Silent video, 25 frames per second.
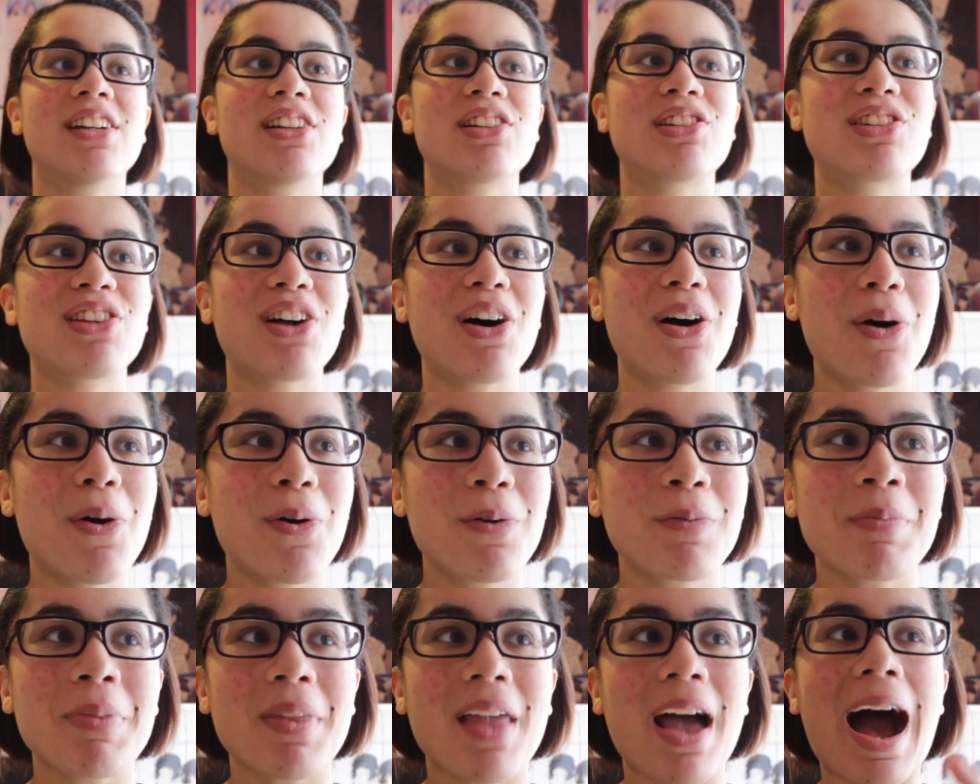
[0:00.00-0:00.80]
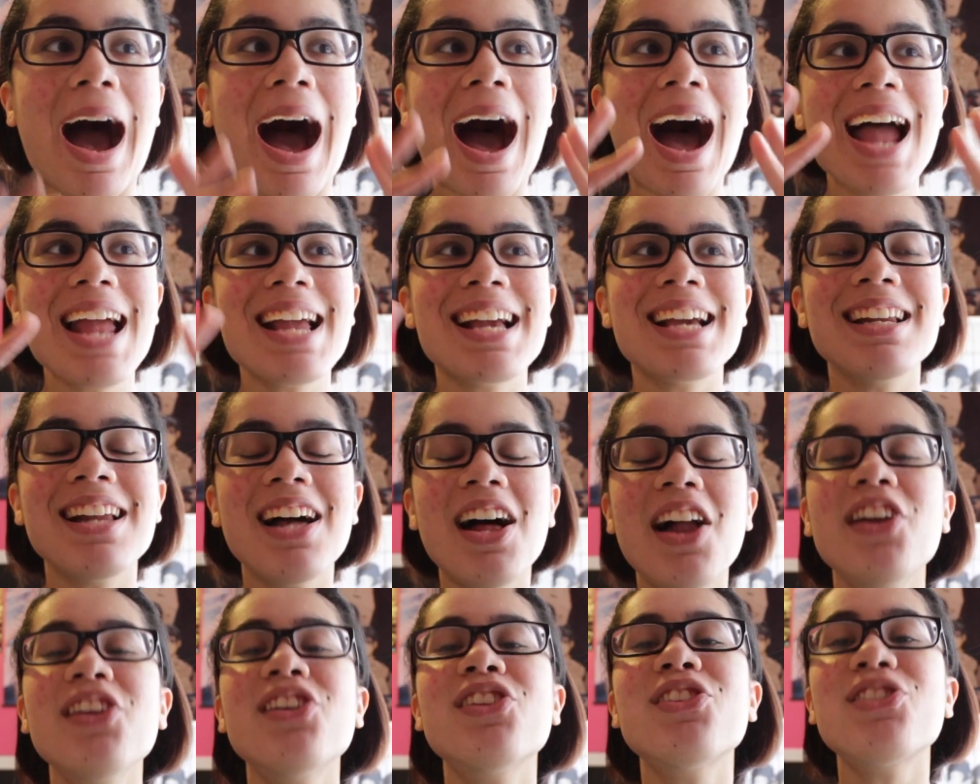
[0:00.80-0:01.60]
So I
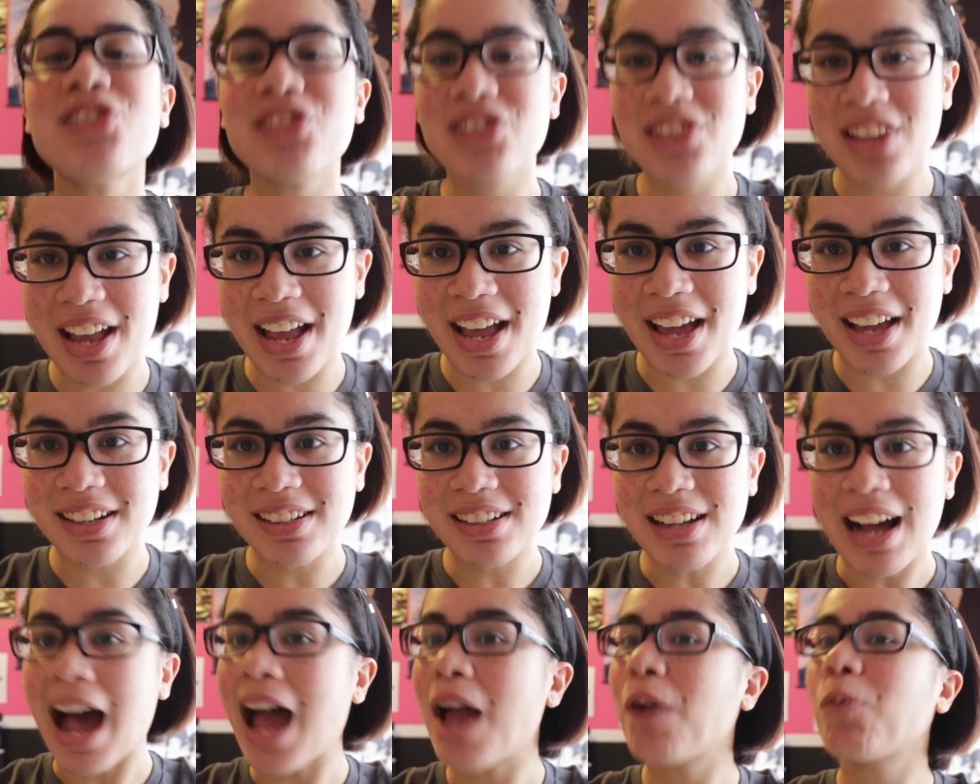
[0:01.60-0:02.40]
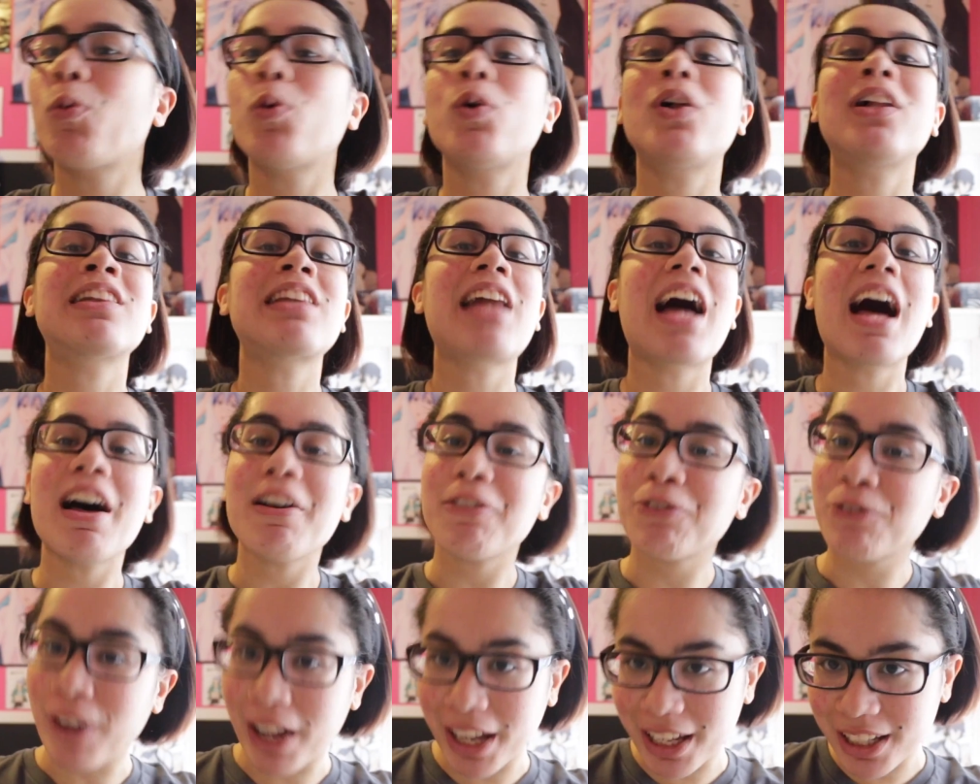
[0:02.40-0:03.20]
can understand, I will
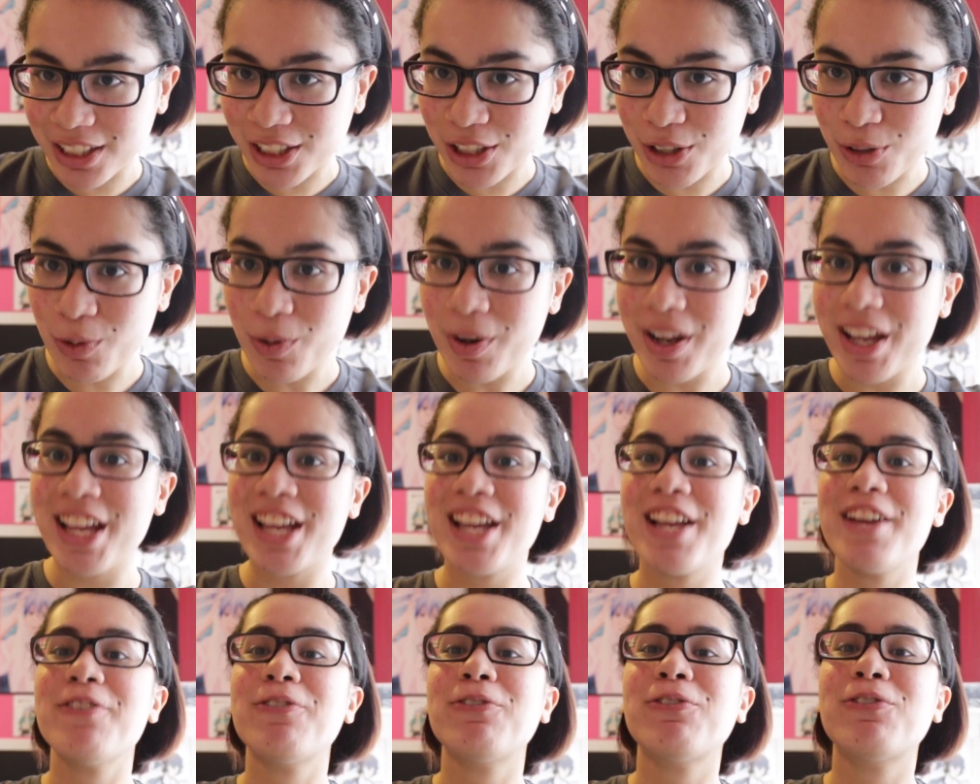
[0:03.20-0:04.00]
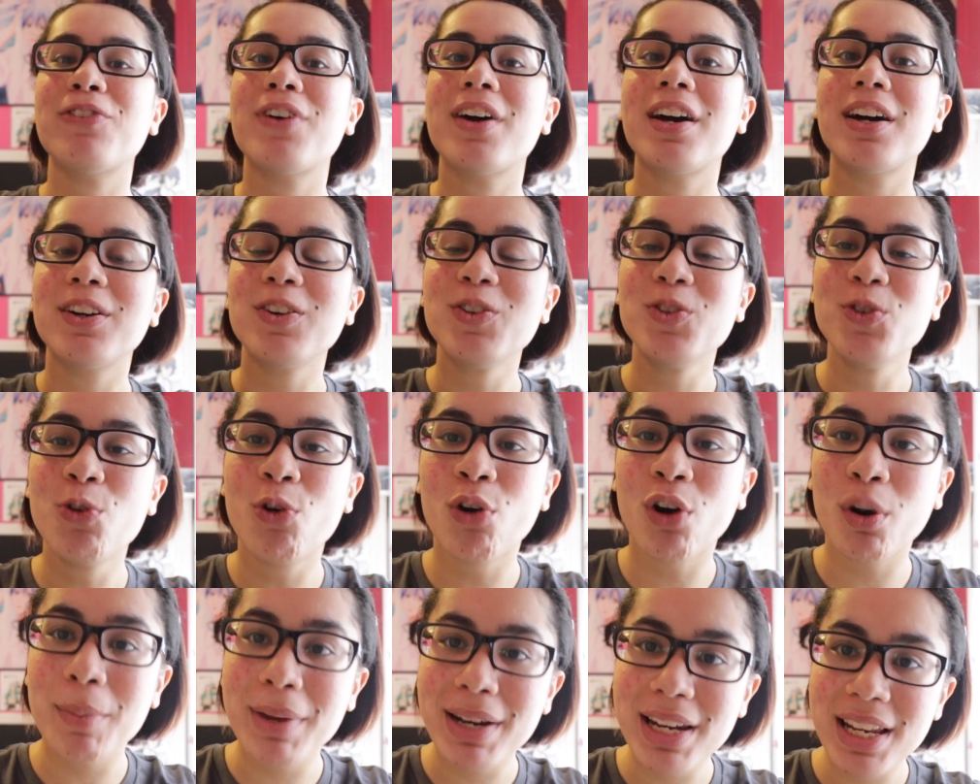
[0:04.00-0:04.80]
not fight you if
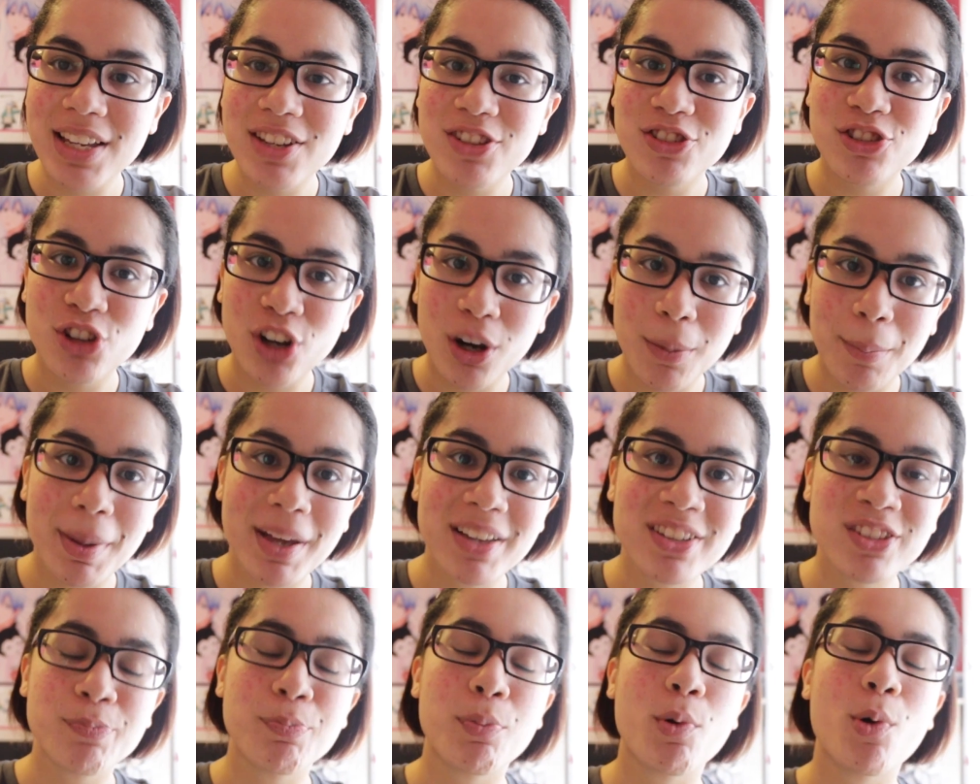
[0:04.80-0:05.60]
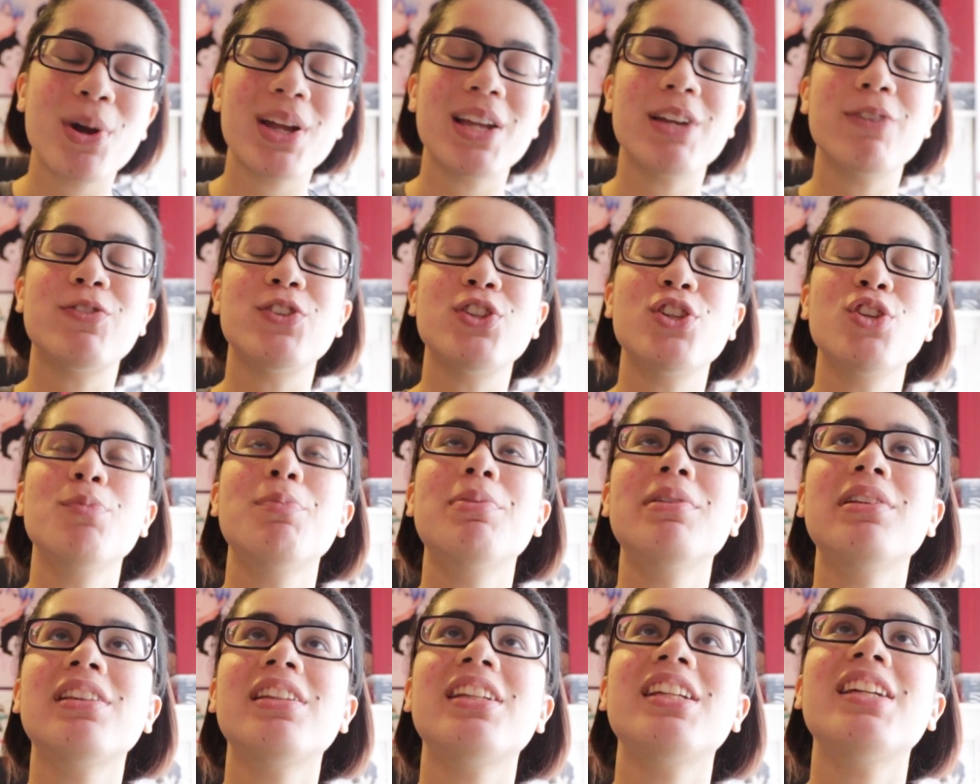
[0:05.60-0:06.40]
Norman is your best boy, if you
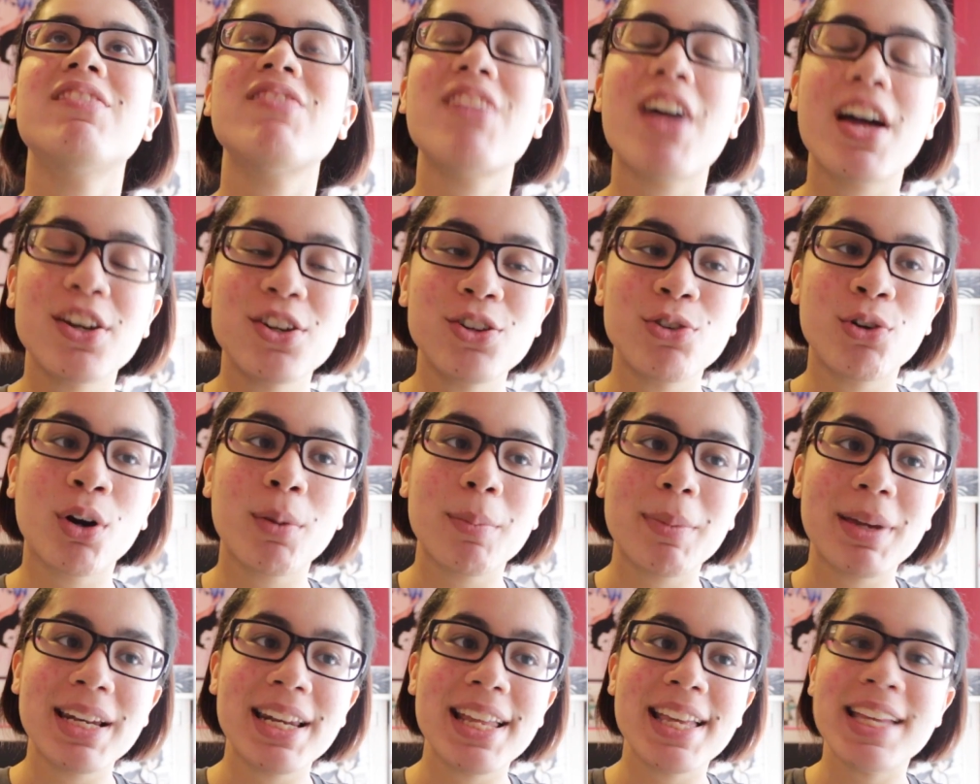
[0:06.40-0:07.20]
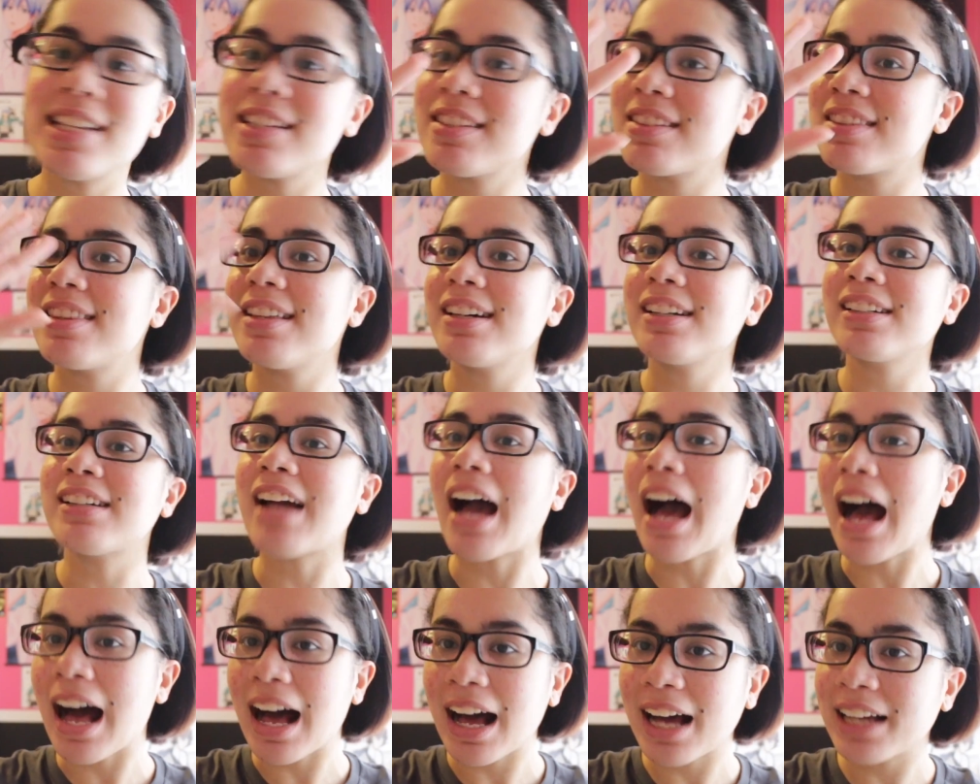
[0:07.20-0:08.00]
believe that Norman is the
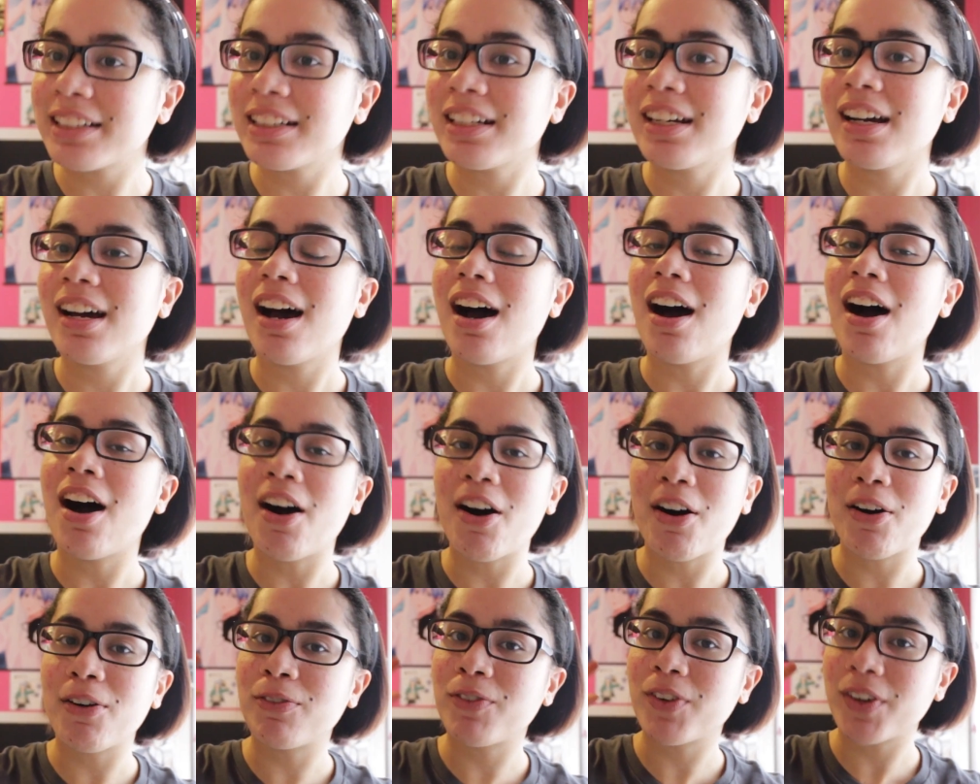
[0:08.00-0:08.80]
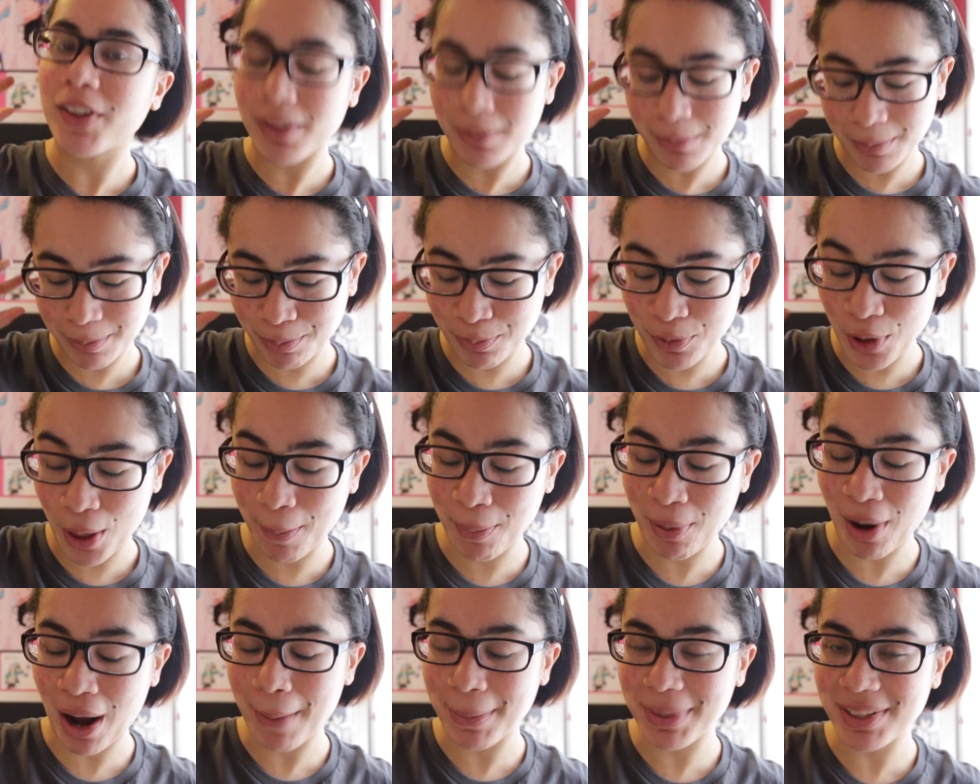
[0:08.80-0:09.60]
god of
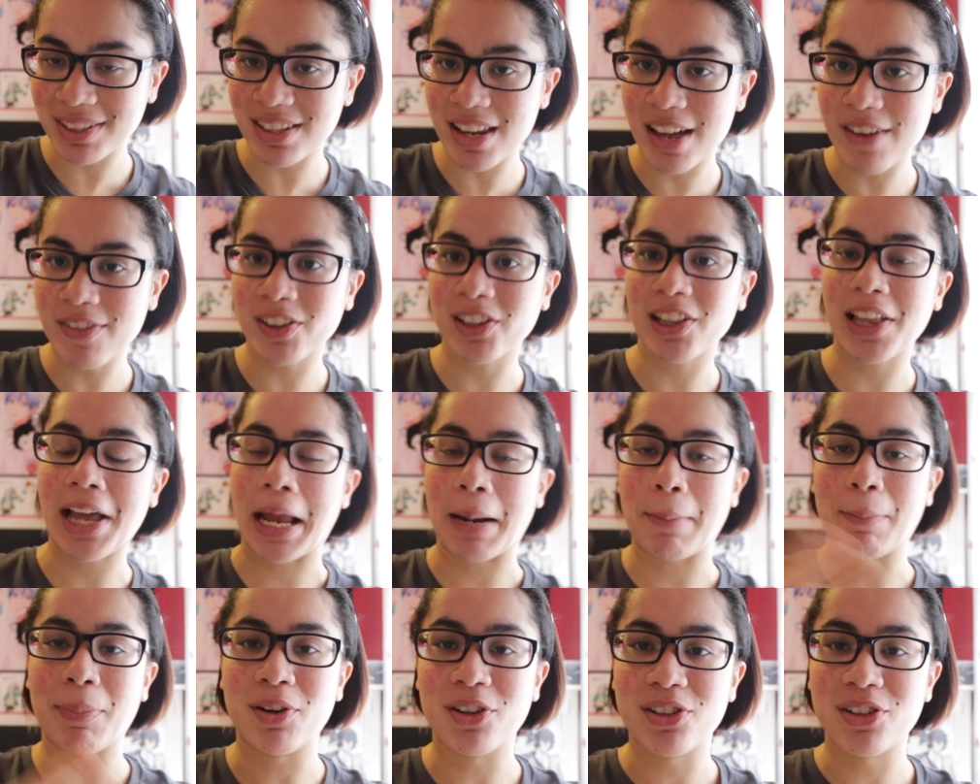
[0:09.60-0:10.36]
the Promised Neverland.